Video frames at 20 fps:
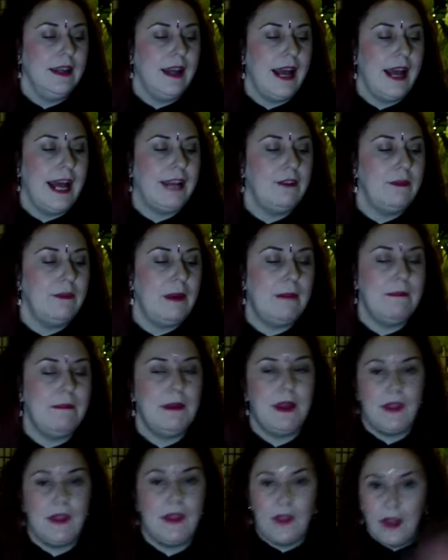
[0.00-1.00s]
And
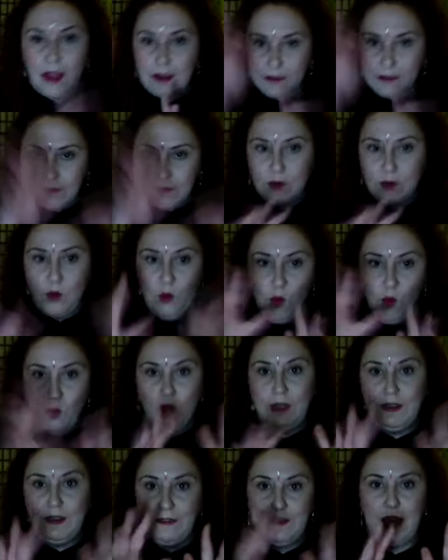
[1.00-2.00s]
remember that
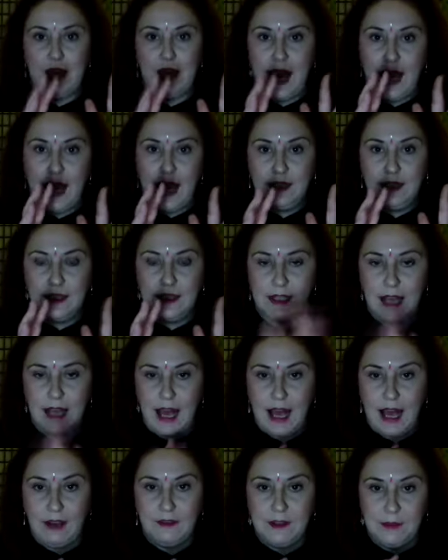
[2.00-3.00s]
all of that doesn't
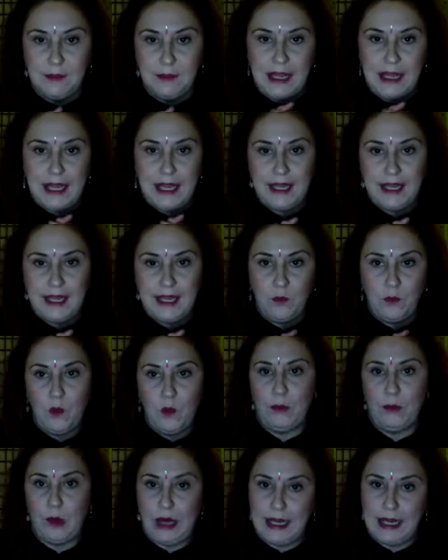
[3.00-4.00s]
have to be
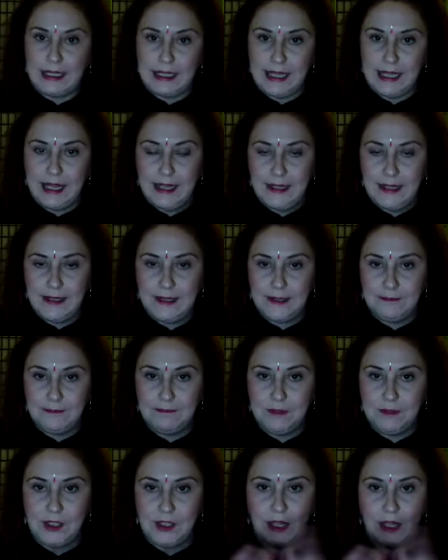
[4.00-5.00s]
one practice.
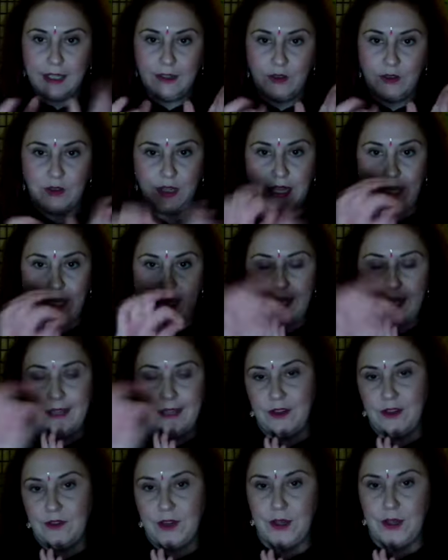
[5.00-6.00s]
So literally
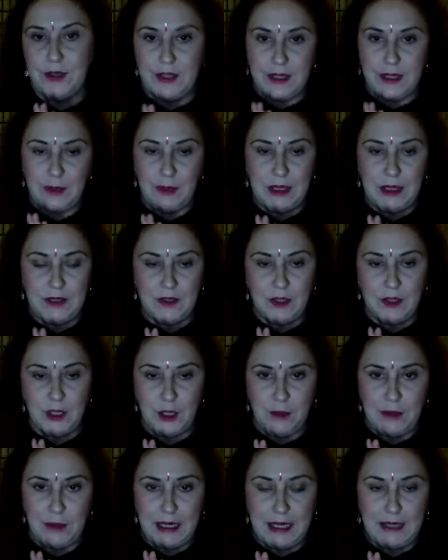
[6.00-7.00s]
each of those snippets are
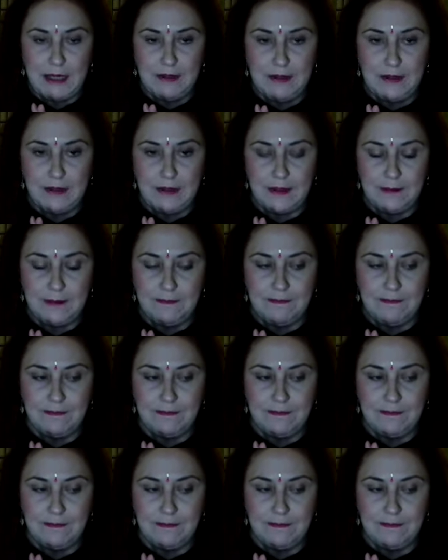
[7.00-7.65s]
2 minutes.